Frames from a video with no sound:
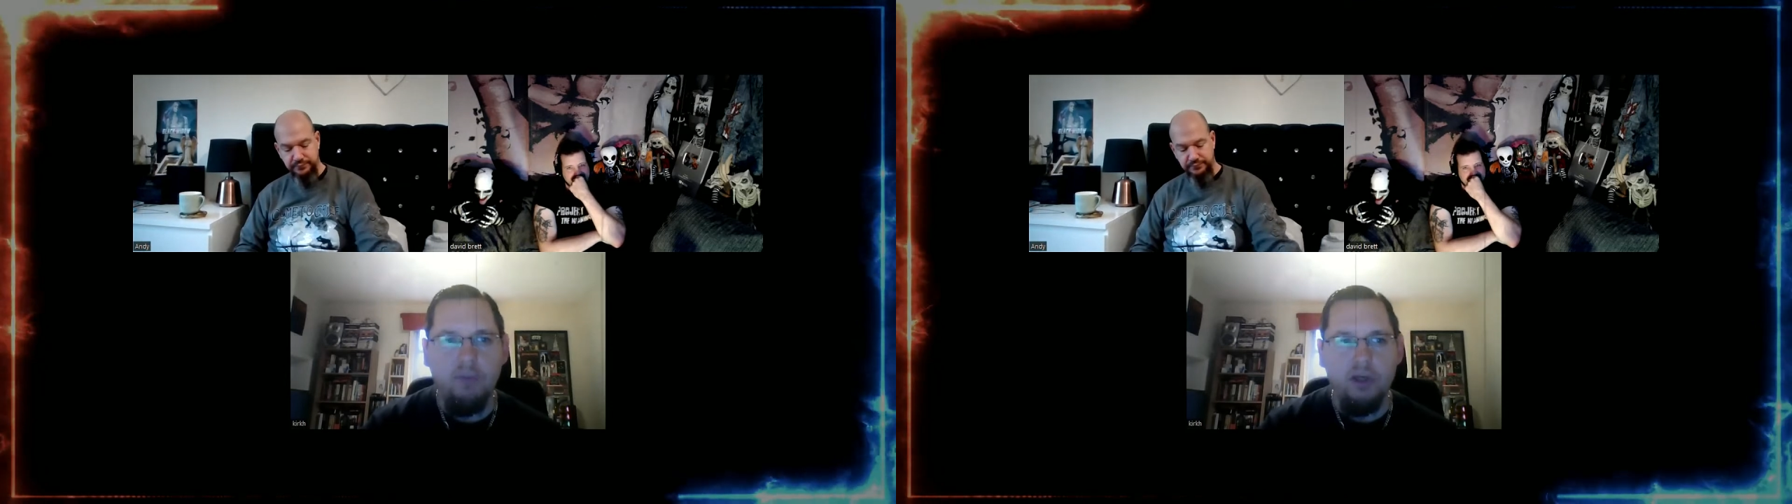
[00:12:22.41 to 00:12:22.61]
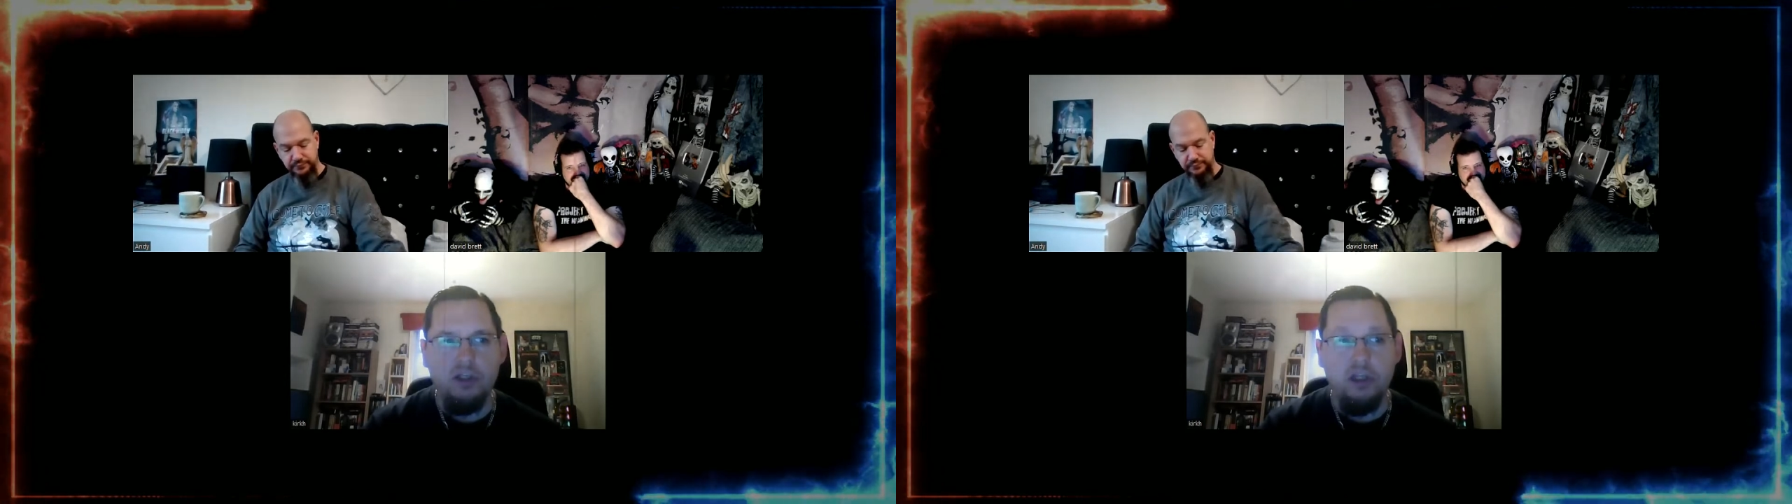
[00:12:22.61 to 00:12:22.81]

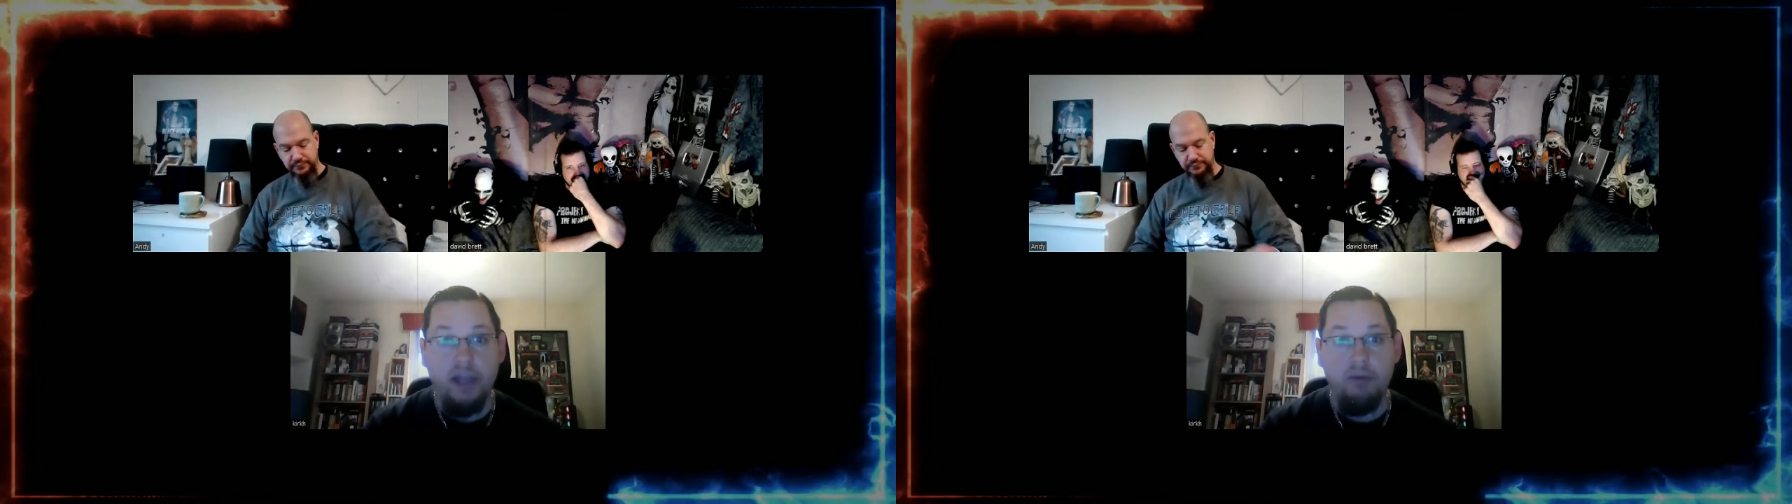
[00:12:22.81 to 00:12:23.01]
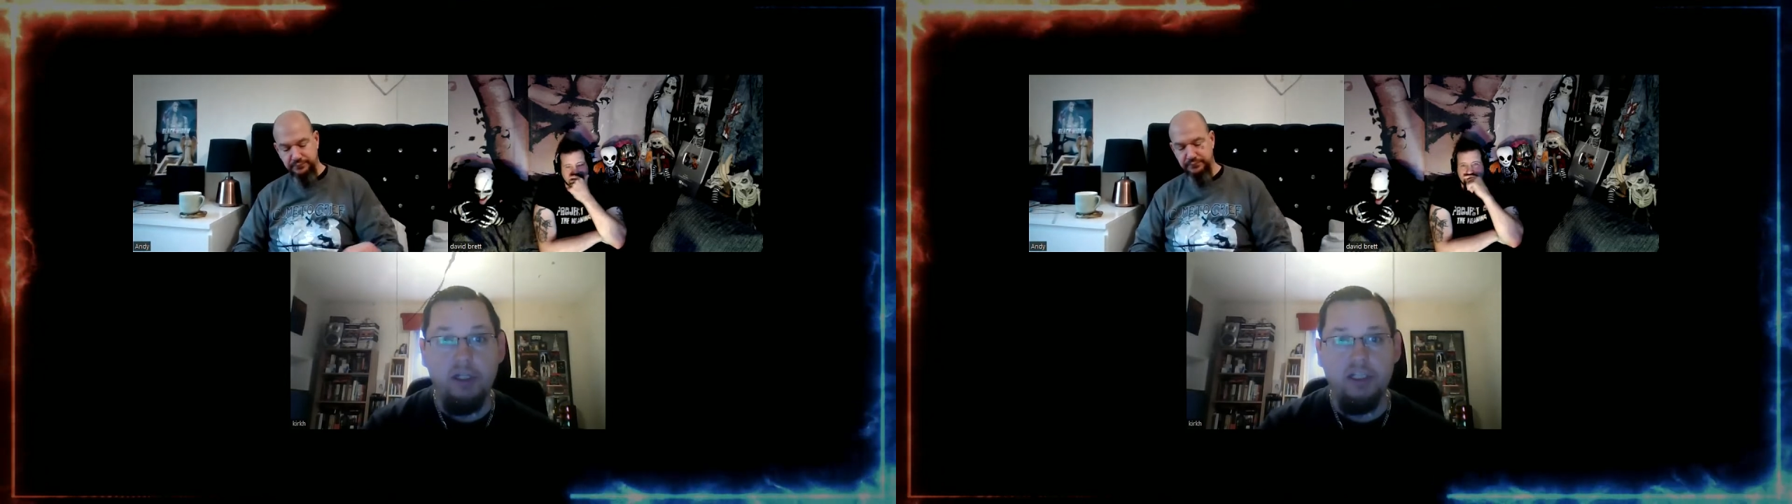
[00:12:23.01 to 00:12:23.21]
which
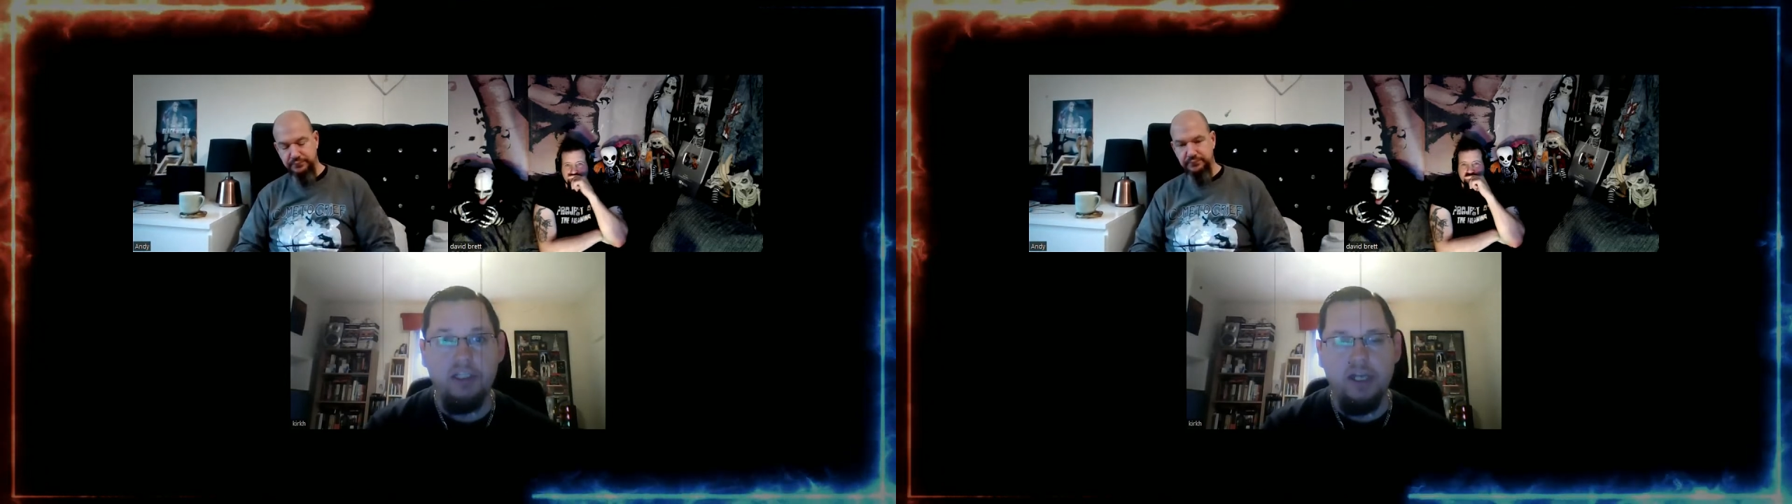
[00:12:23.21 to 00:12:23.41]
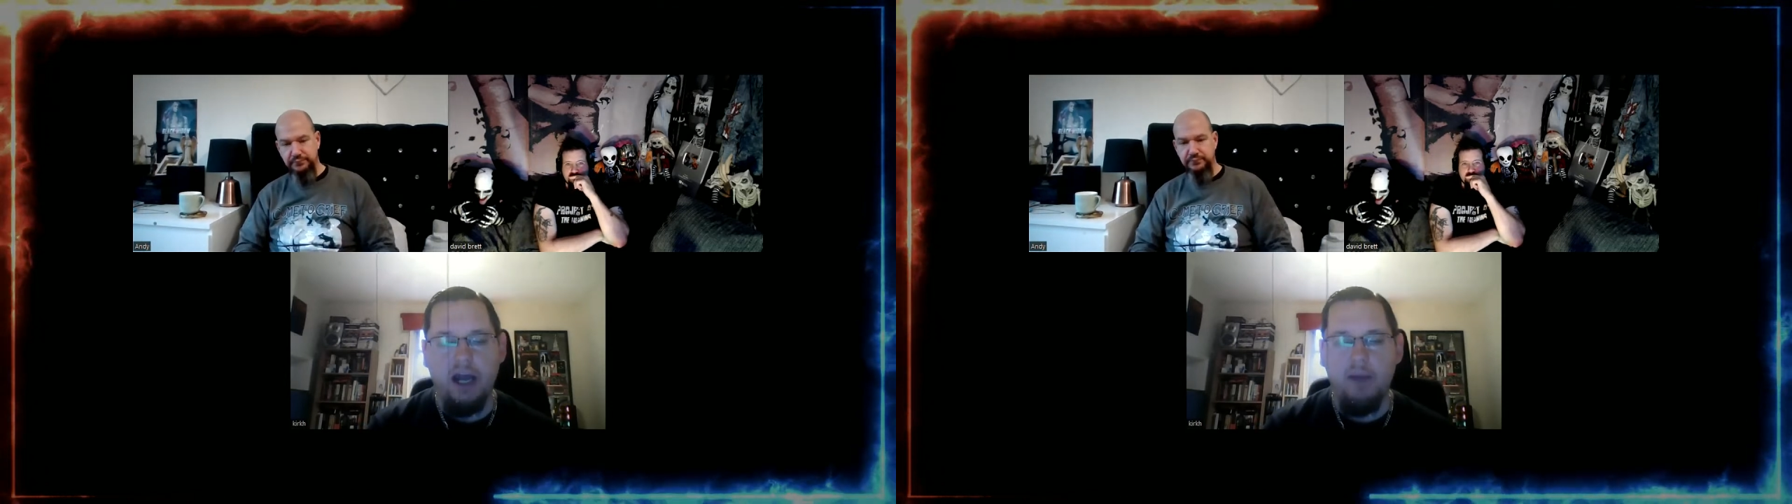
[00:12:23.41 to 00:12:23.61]
they
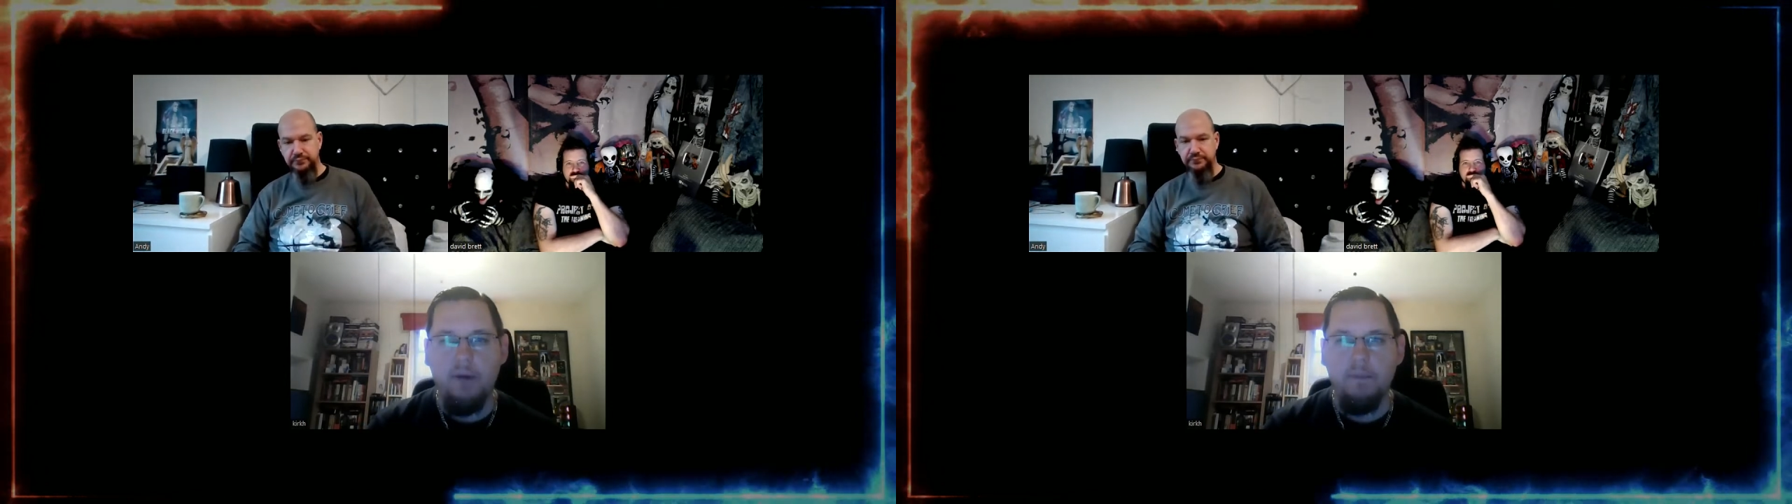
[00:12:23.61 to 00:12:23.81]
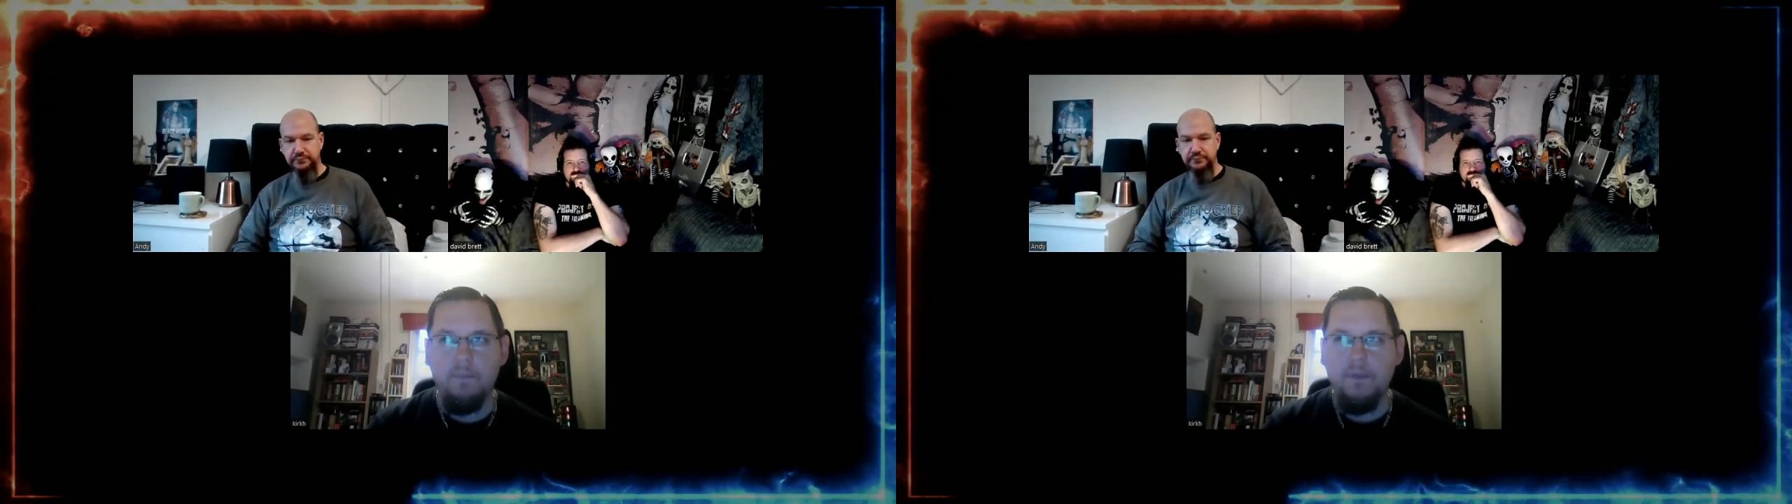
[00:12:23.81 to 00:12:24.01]
released an
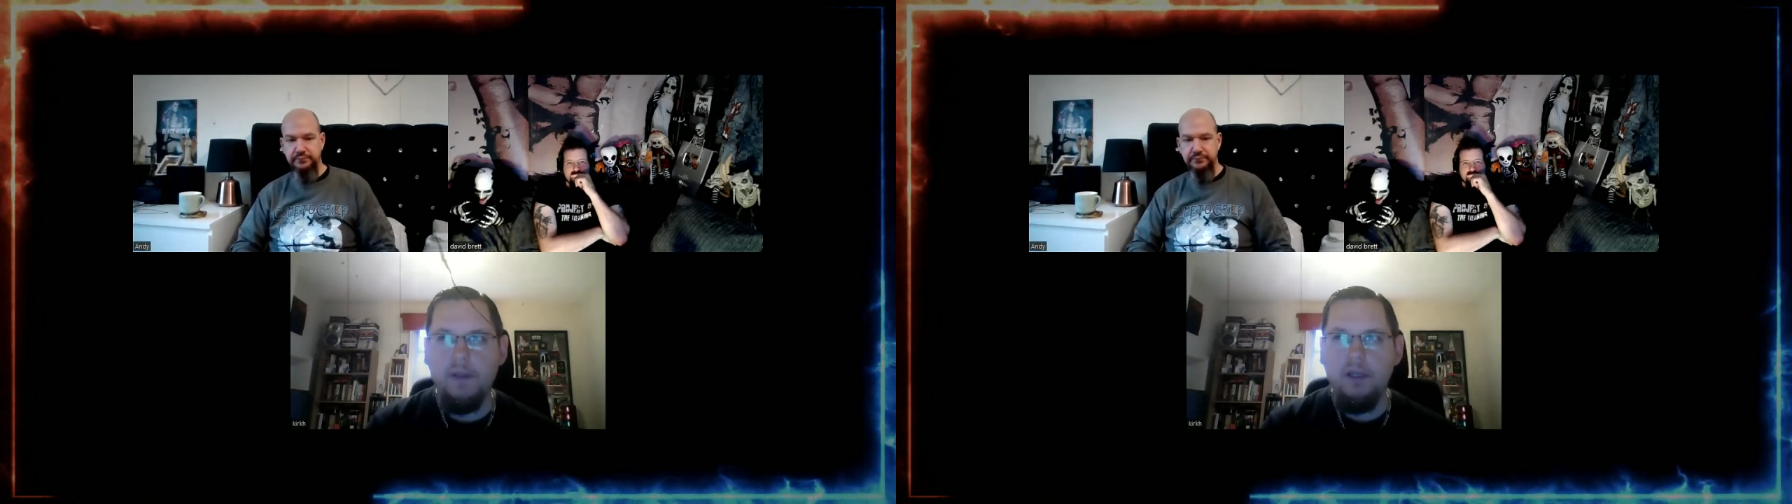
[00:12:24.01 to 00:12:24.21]
album